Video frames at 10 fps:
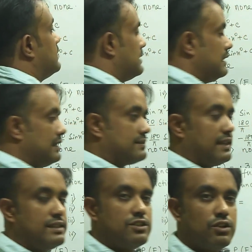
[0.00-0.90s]
less
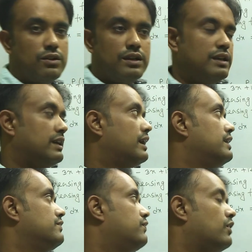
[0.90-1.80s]
than 0,
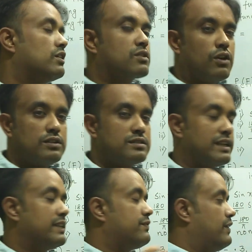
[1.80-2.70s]
and for
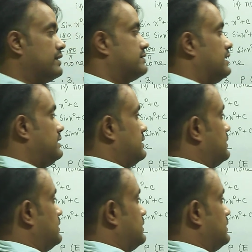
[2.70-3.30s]
constant function